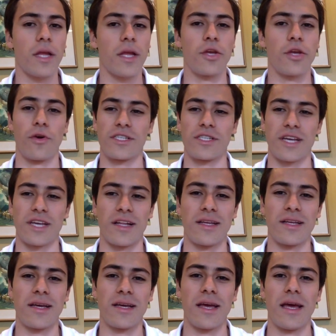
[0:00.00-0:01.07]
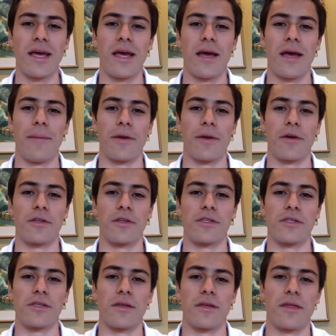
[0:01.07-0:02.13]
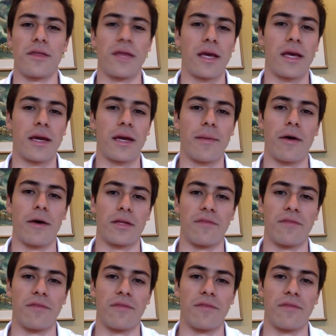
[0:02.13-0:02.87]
you're selling. Because think about it,